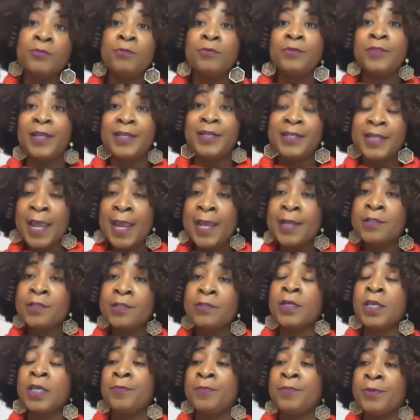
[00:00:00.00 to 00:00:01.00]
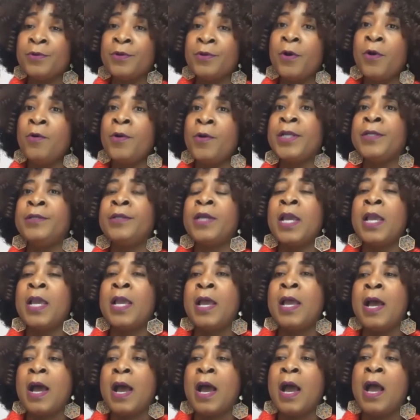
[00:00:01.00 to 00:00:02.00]
the day, to keep you going.
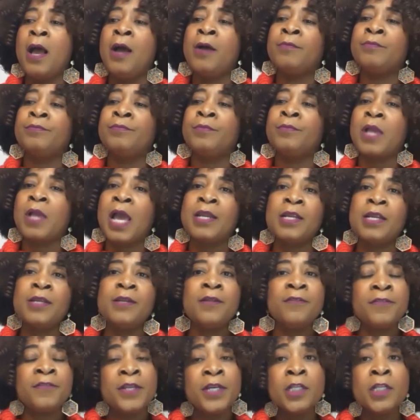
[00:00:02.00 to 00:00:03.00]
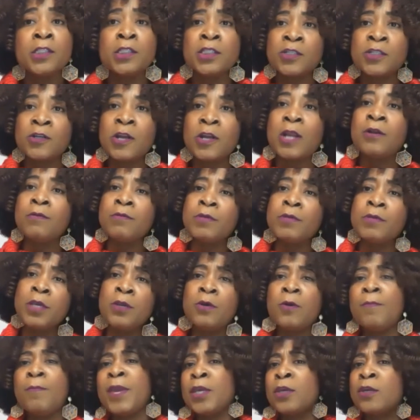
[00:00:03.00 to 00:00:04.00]
Another thing is try
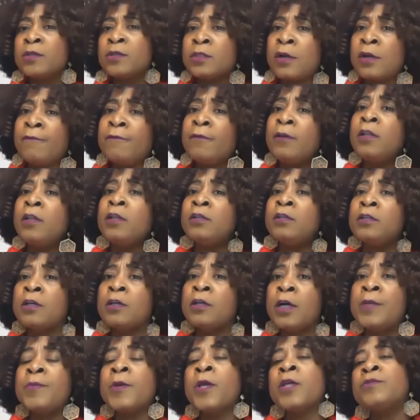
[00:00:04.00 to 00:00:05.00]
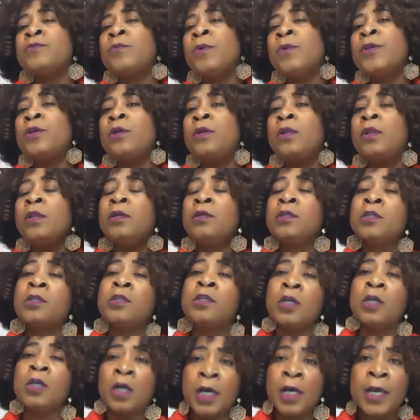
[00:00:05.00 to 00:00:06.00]
to, make yourself look good, because when you look
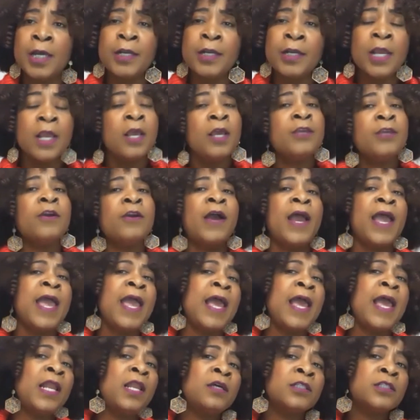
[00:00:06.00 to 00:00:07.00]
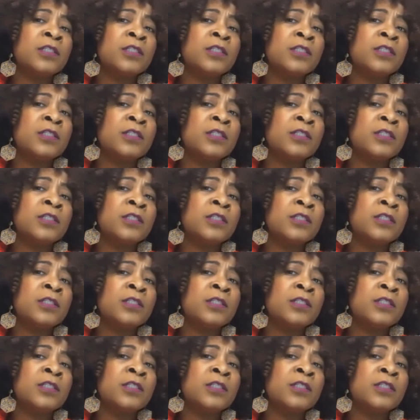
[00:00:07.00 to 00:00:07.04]
good, your head looks